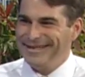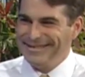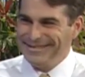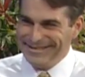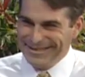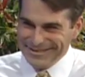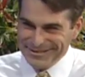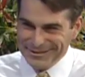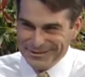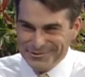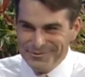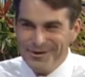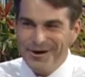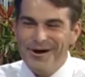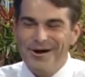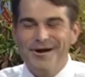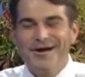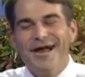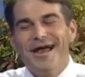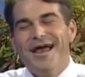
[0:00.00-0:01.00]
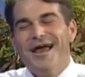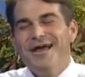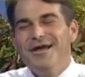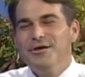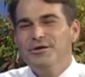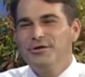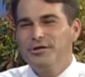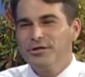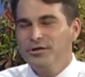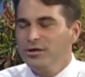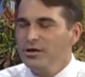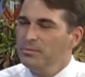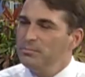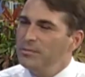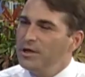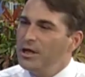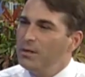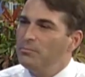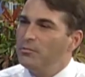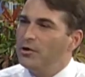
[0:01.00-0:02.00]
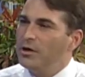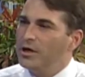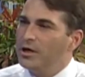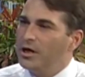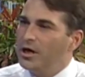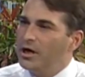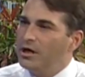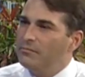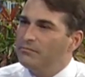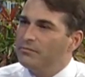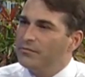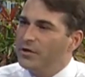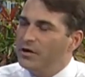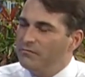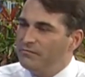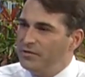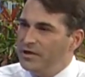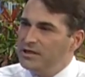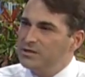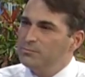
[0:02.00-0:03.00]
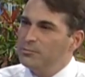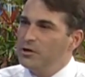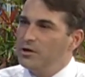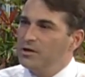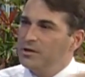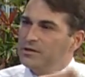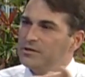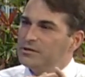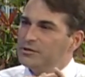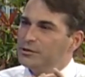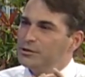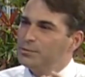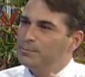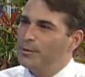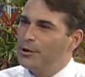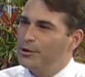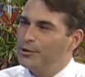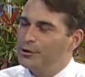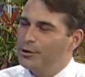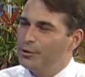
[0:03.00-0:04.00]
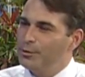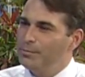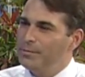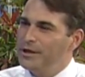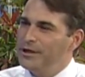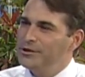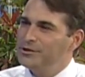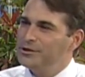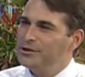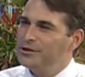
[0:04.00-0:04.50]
Yes, you are. You can look me up on Facebook on the search bar on your homepage